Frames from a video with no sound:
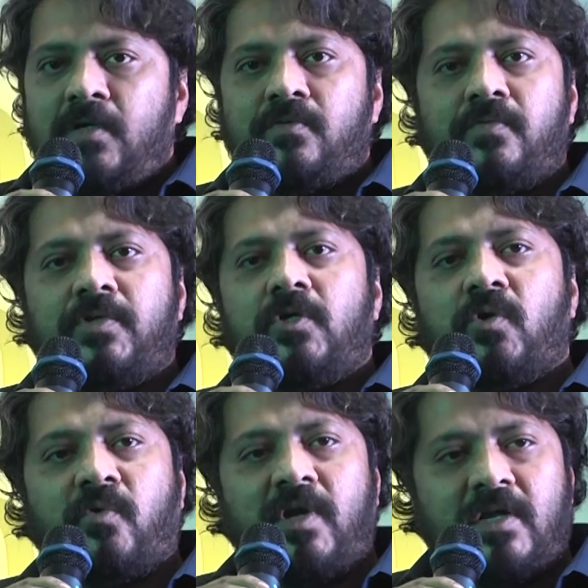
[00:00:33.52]
15
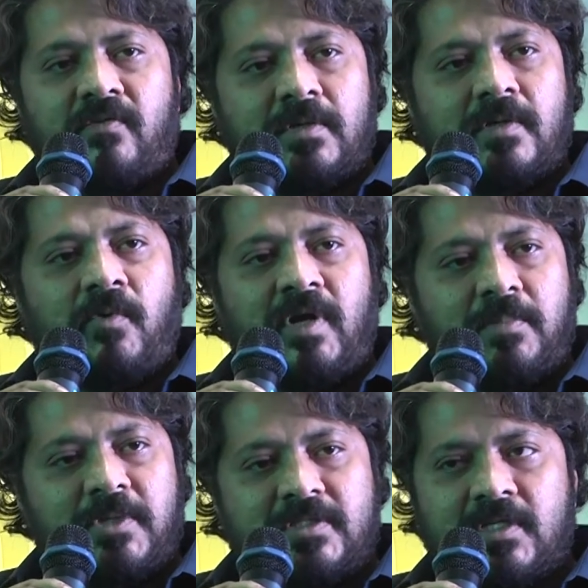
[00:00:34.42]
to
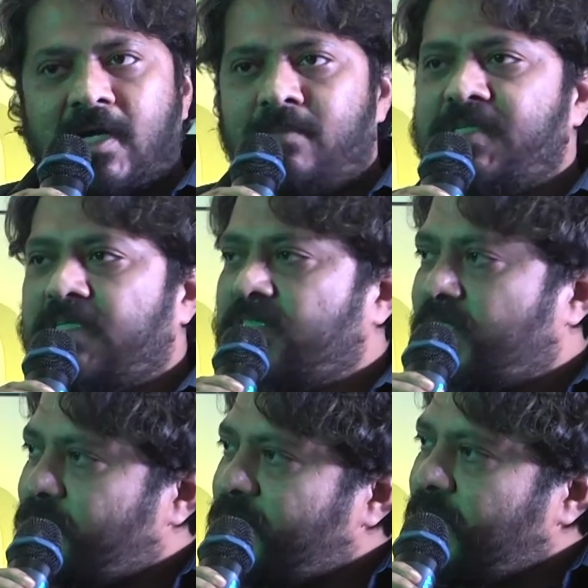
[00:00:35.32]
20% comes as a
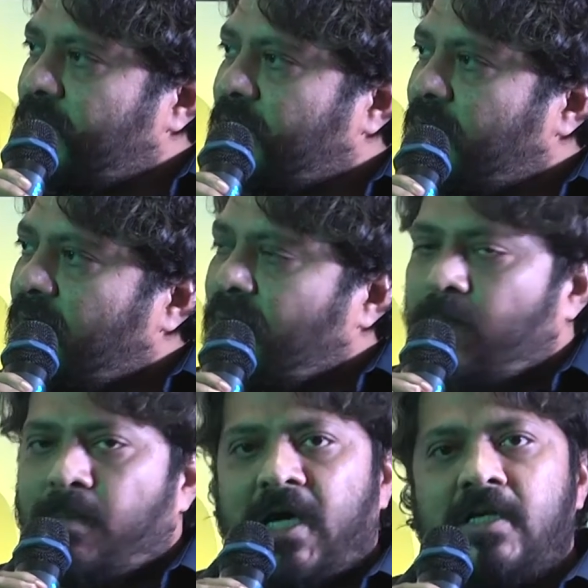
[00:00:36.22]
subsidy,
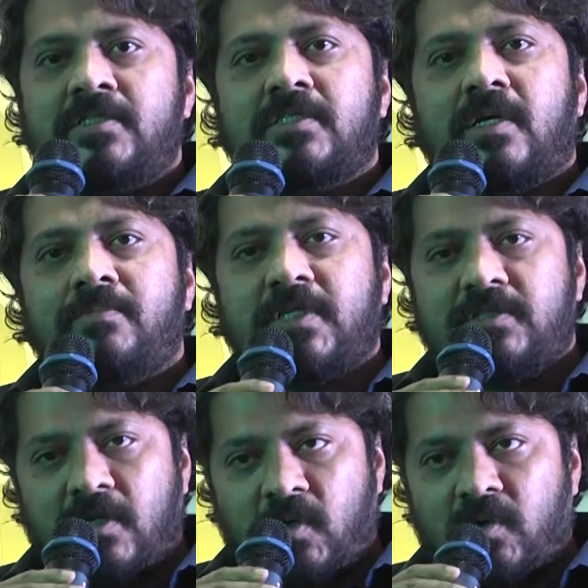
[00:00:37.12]
balance comes as
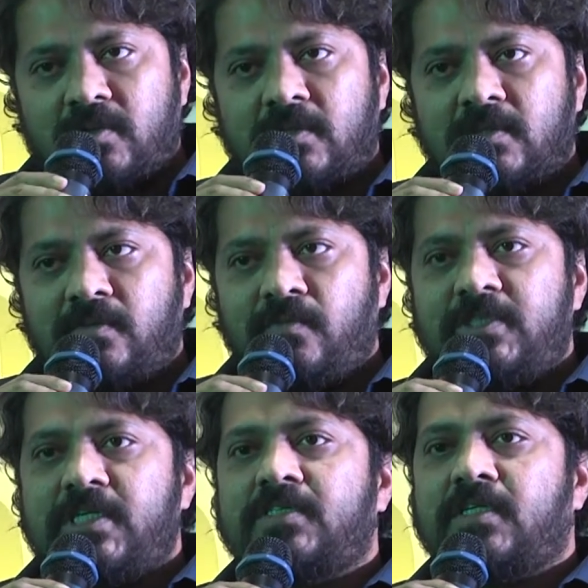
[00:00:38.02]
a loan,
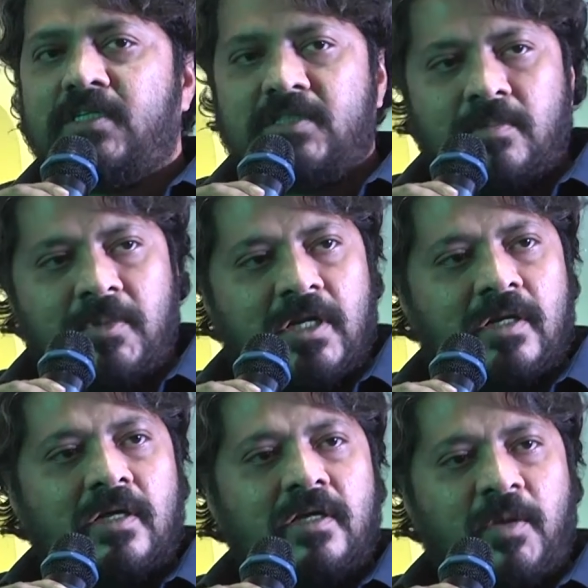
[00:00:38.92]
which has a reasonable
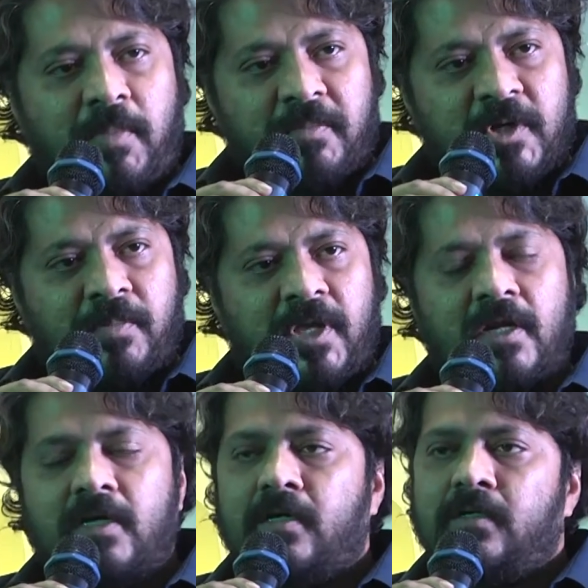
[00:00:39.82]
uh, repayment
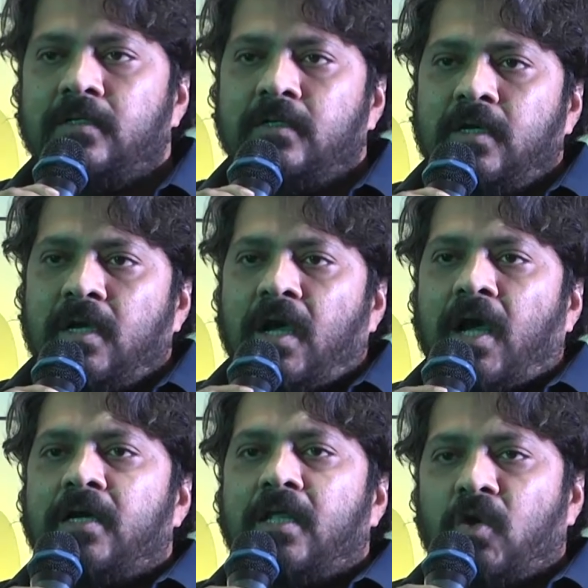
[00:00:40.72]
period.
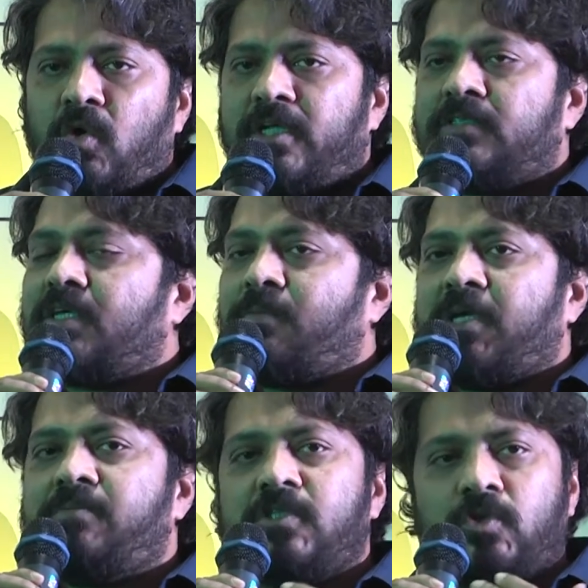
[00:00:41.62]
And a loan in
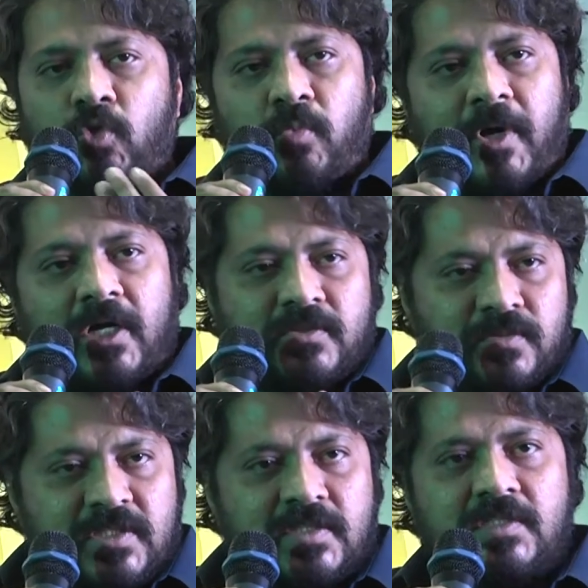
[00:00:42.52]
sometimes in two parts,
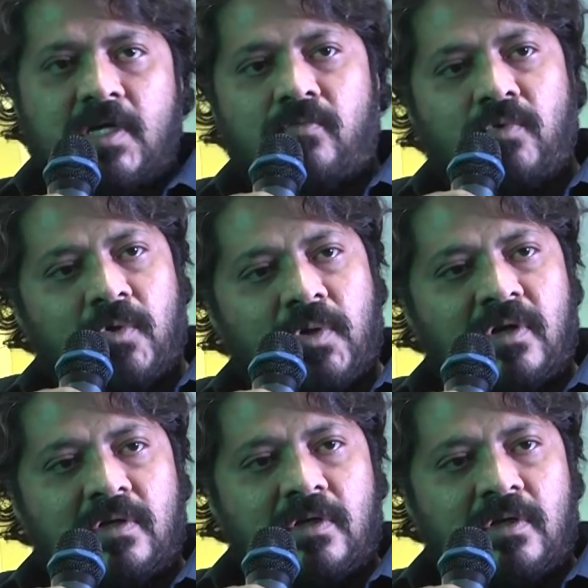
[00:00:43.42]
which is a soft loan,